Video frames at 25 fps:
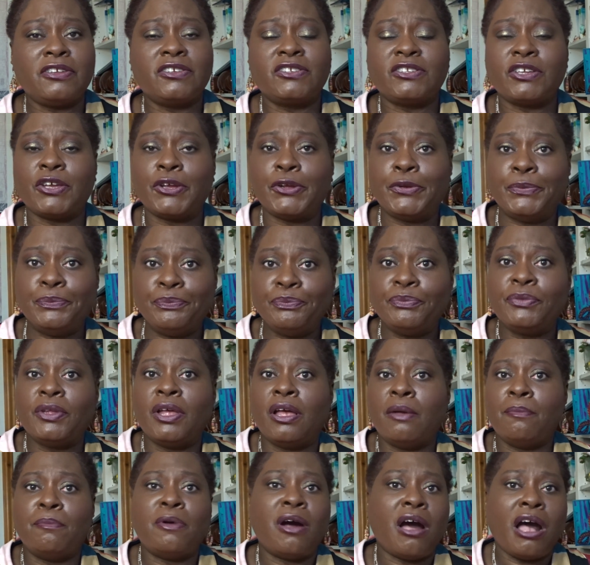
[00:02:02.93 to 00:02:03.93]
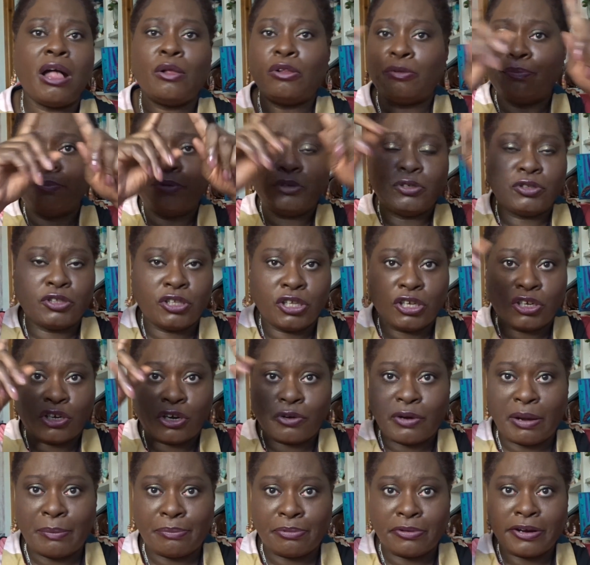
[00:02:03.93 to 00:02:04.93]
So, but I'll put the
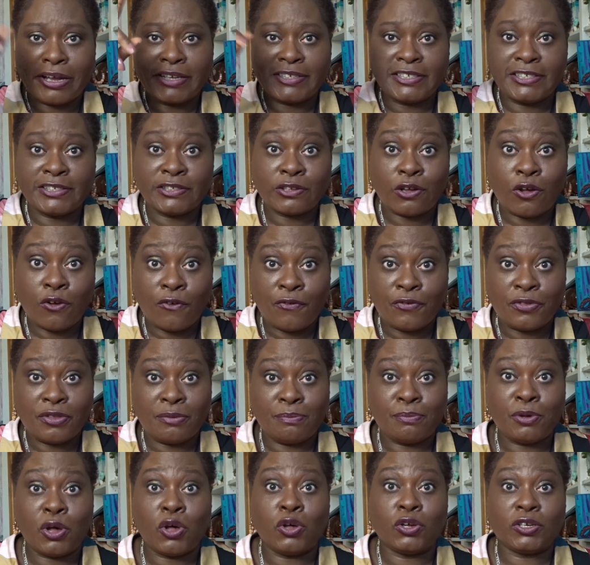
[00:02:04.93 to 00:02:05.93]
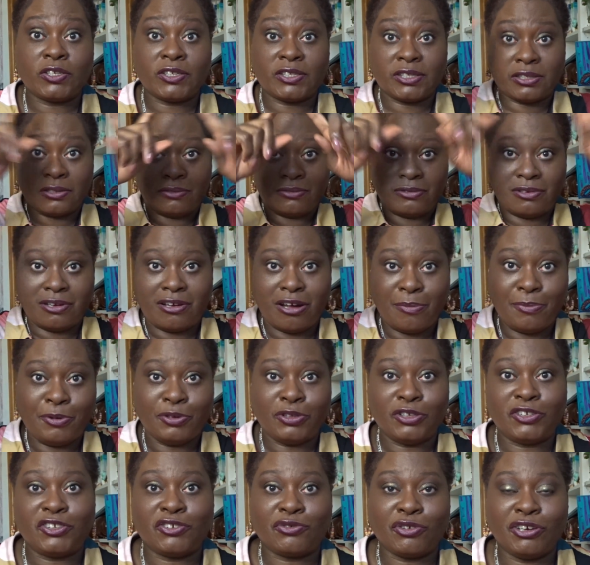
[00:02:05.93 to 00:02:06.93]
correct prices of the box up on
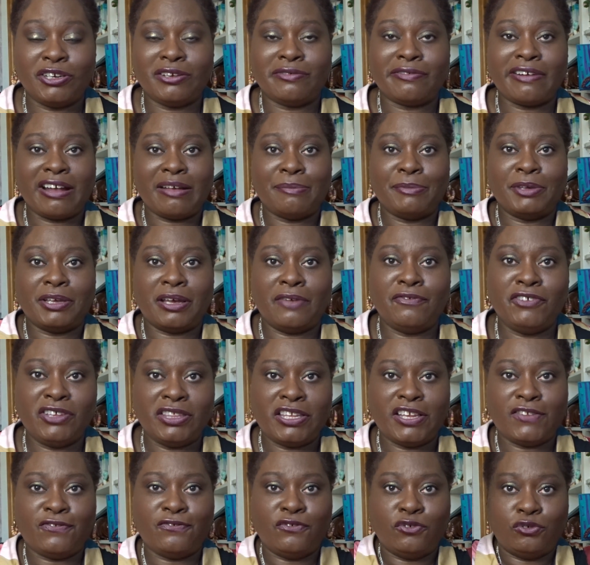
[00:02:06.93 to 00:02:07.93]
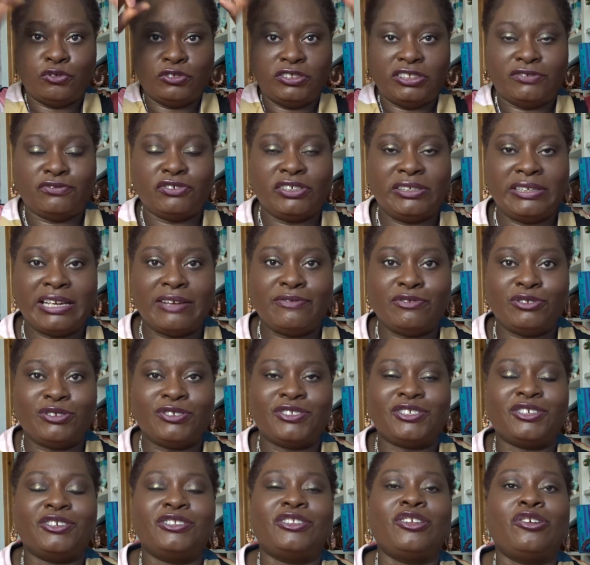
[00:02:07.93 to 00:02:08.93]
the screen around me. I think there's 4 different levels,
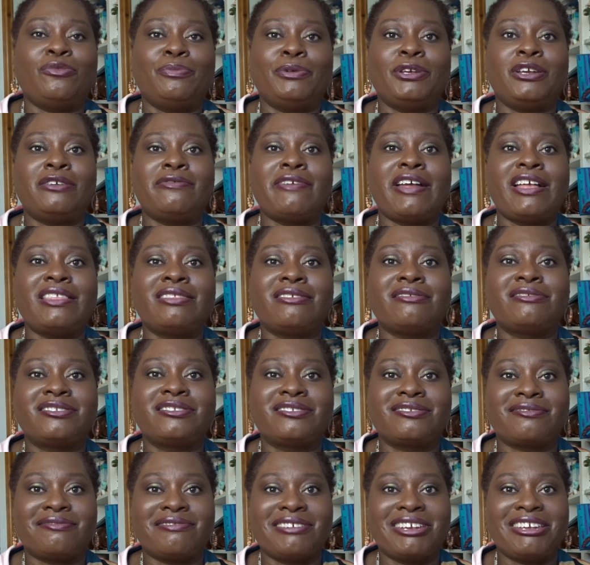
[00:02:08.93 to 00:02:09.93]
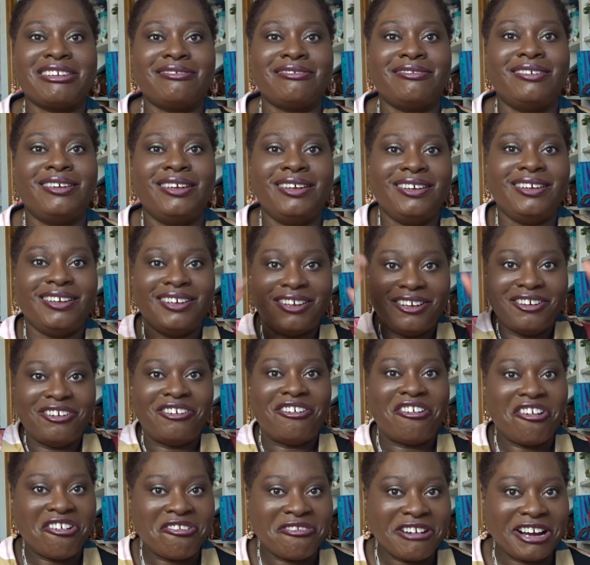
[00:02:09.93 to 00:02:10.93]
so they'll be around the screen
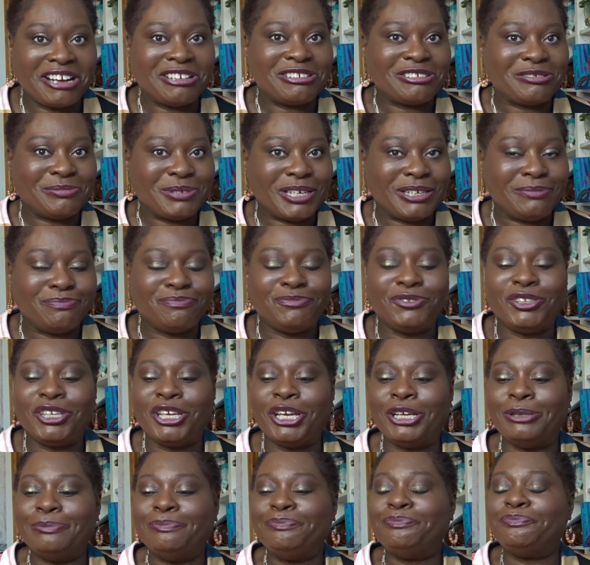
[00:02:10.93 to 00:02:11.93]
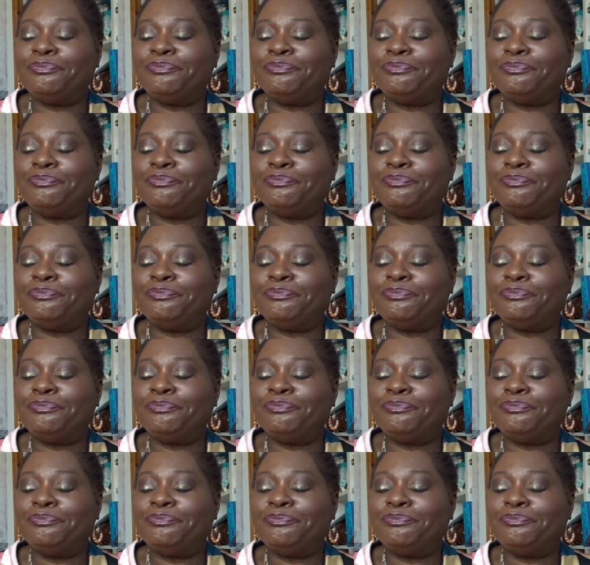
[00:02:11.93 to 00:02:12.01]
around me. Yep.